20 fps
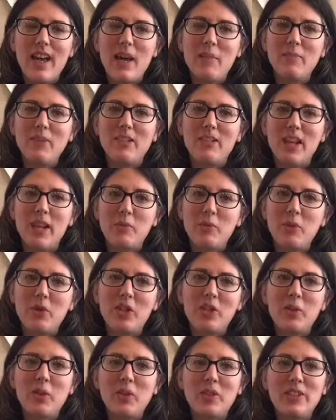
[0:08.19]
I'm the
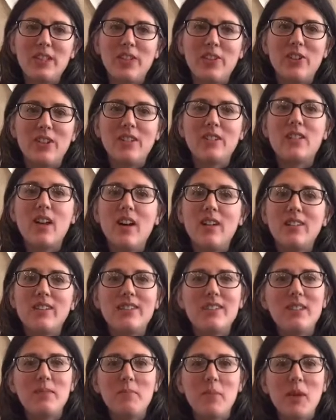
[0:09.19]
library coordinator at
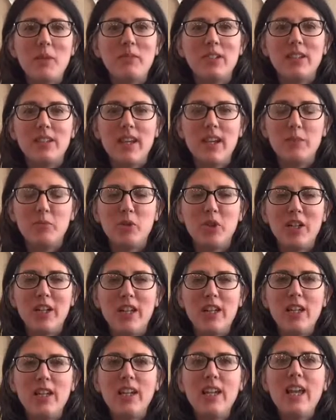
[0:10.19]
Tolleson Public
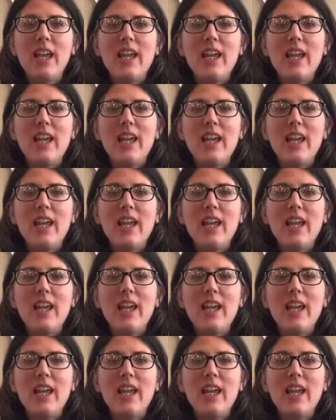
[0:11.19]
Library,